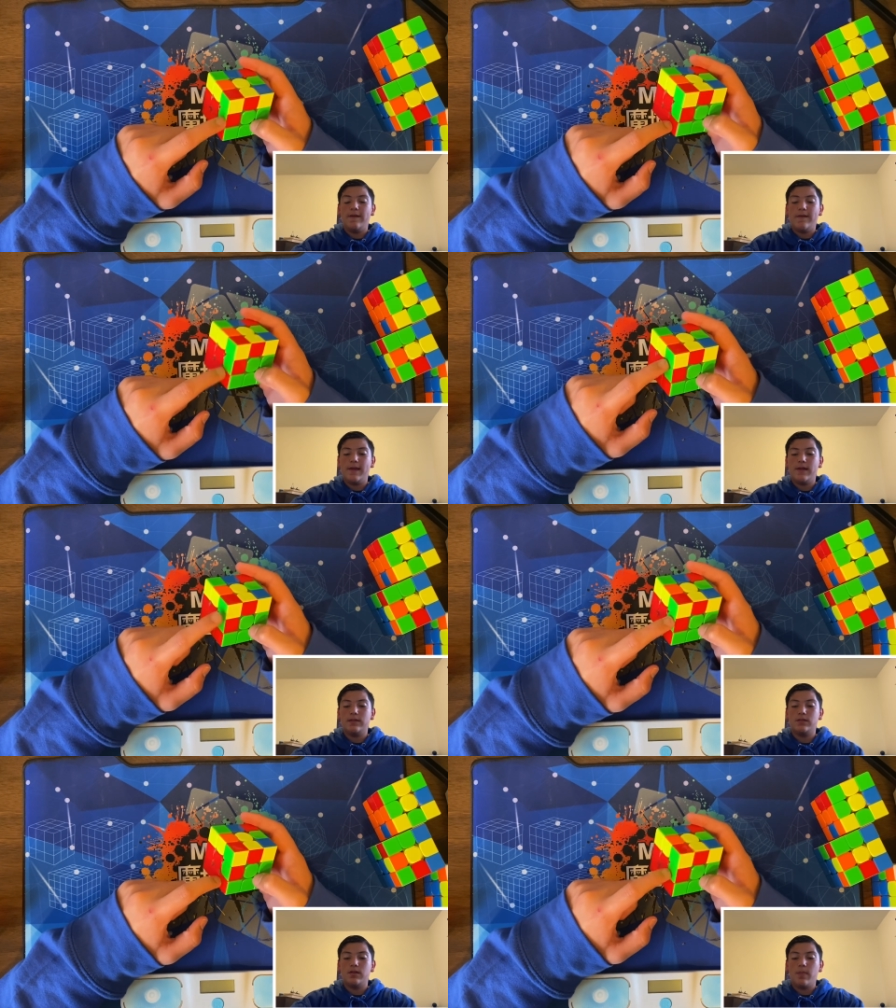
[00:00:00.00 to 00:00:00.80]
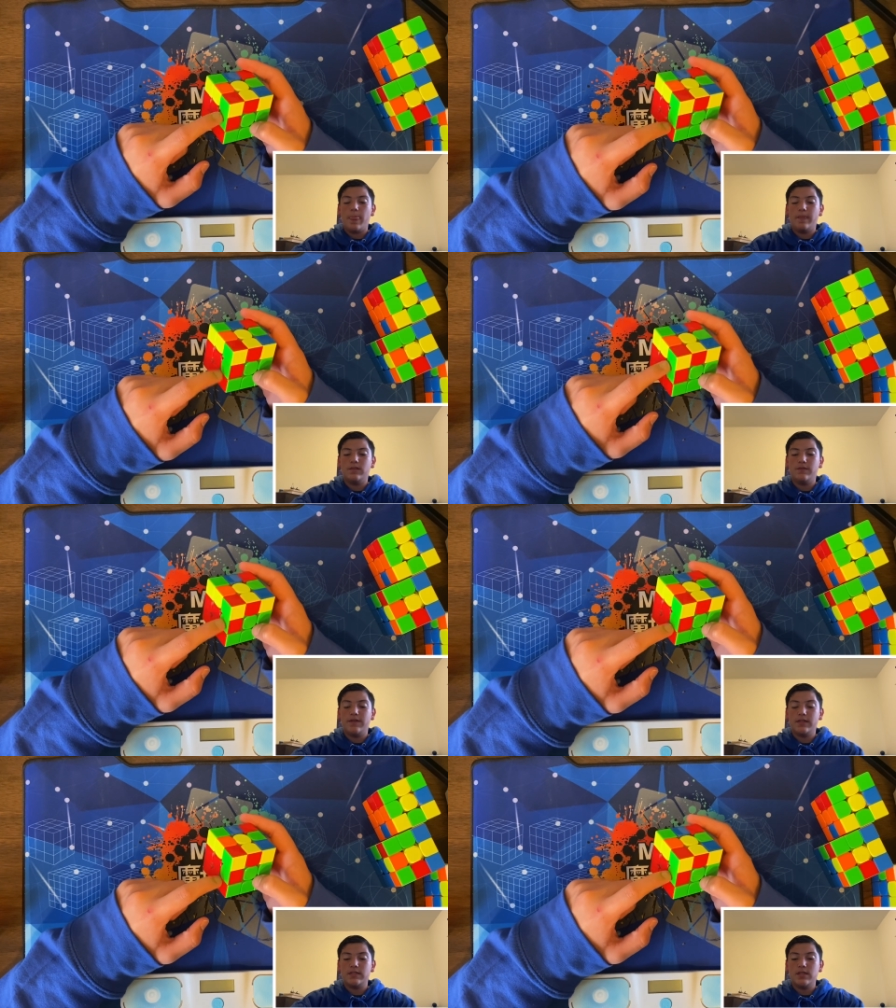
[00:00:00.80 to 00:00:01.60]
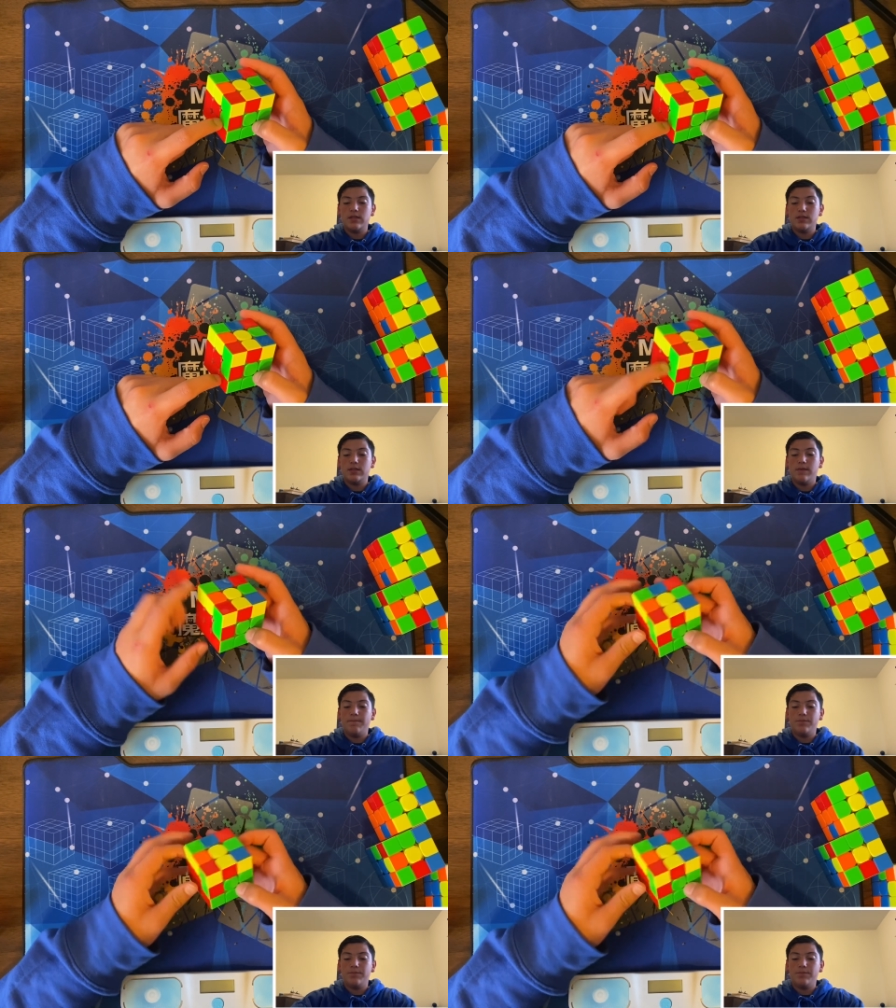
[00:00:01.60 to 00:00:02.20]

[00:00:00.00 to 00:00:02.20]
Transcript: and to fix this,